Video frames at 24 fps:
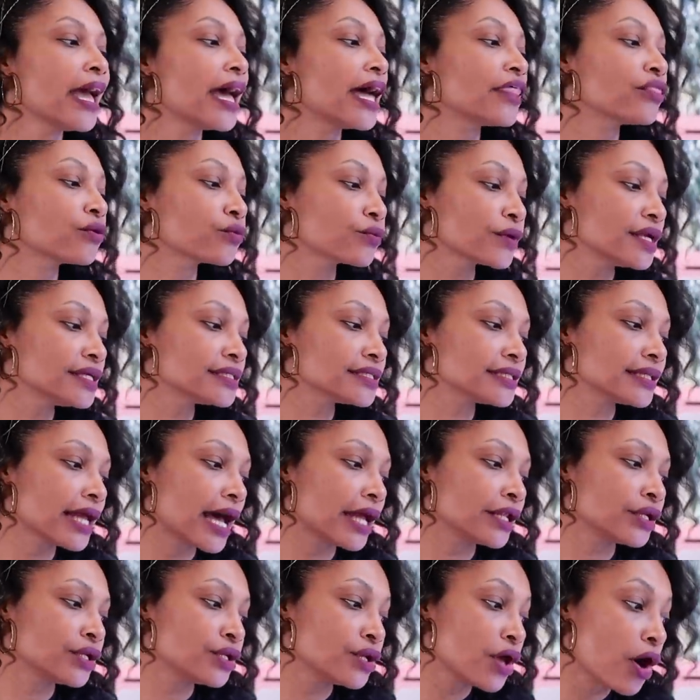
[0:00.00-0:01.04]
And the reason
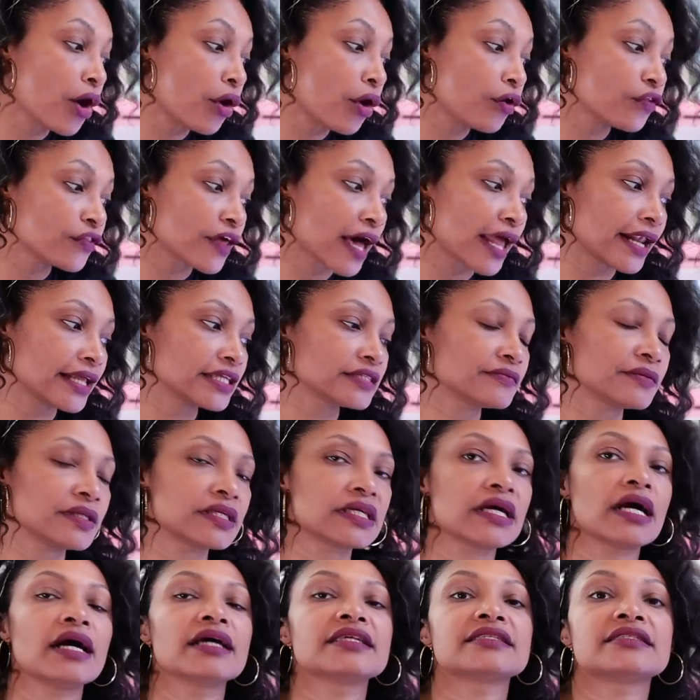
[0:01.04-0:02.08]
I know that is
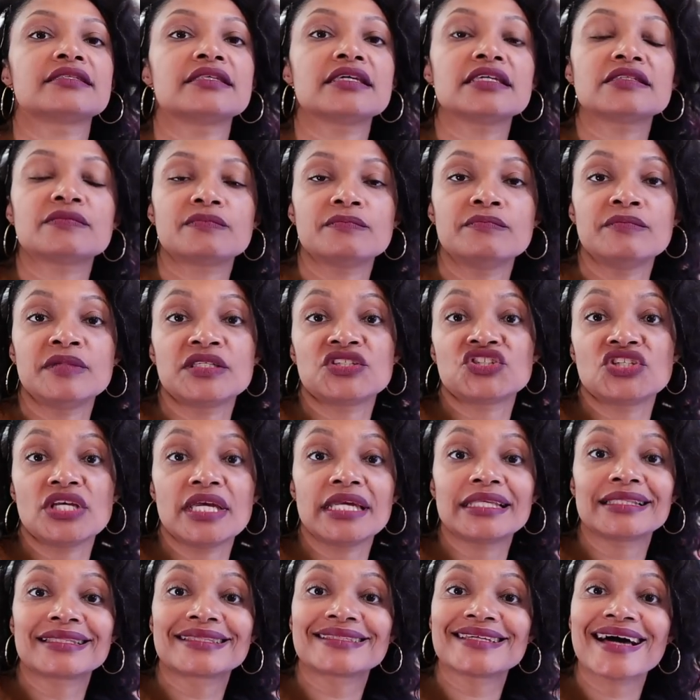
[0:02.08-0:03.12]
because this
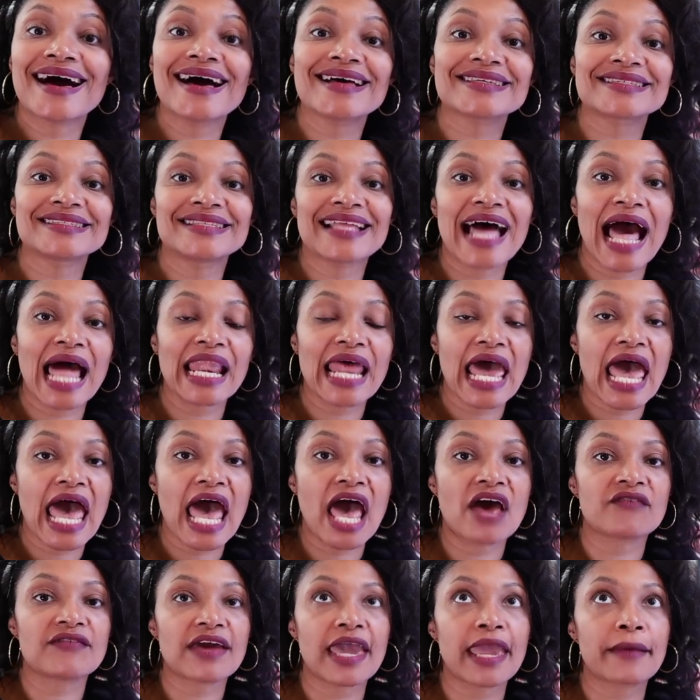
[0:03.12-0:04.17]
machine does not
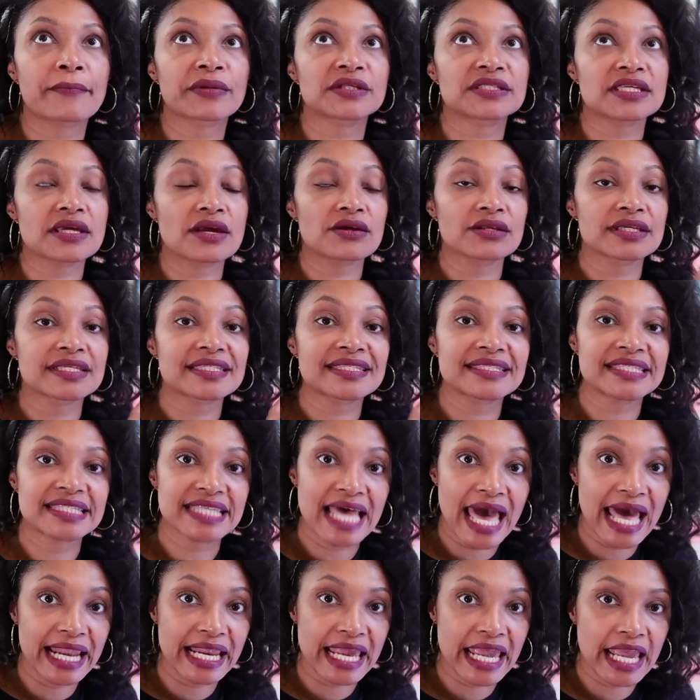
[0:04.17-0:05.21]
have a particular
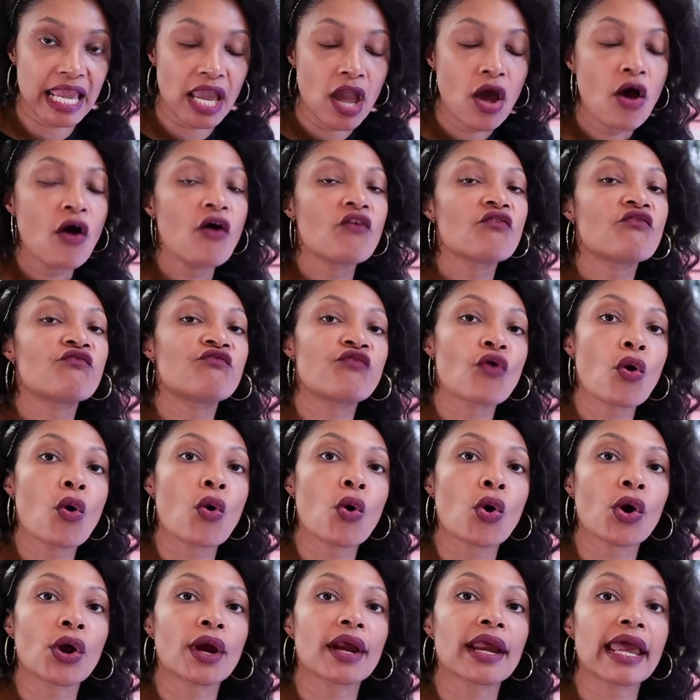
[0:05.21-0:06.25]
setting
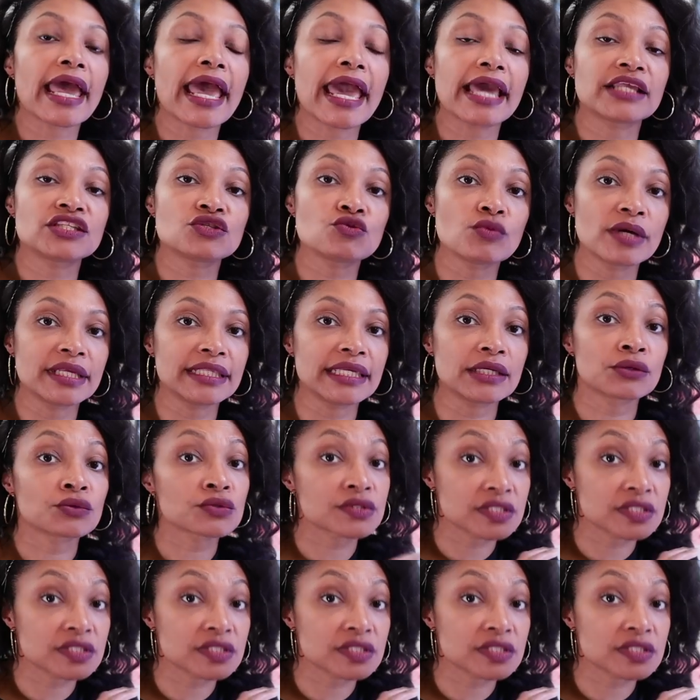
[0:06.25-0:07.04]
for a twin needle.